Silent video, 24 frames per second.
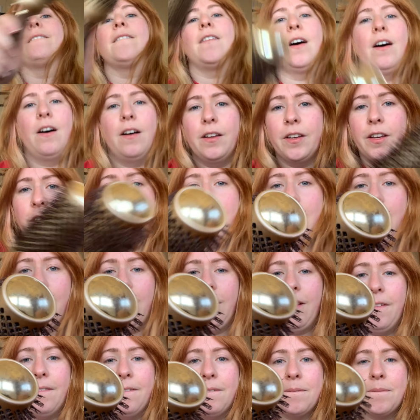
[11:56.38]
all
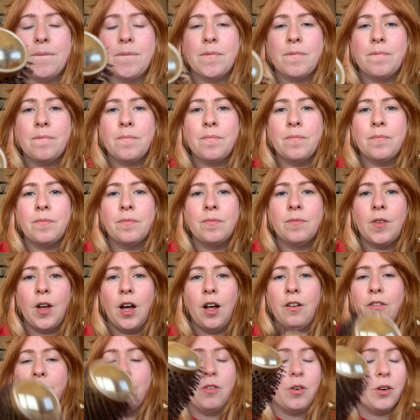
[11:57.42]
y'all,
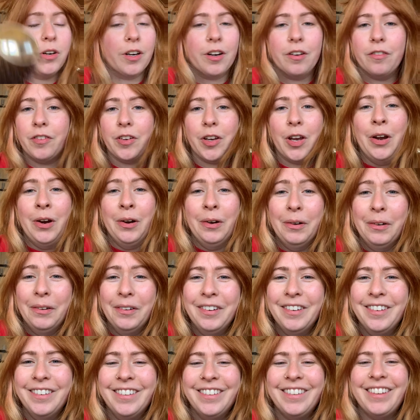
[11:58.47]
all four of you
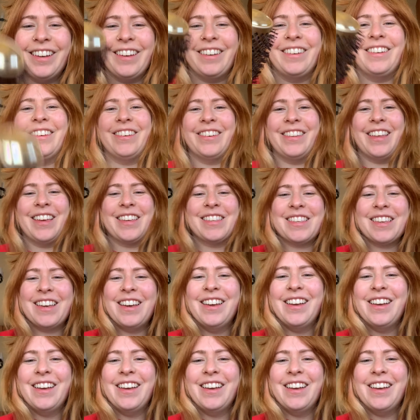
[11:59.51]
can do this.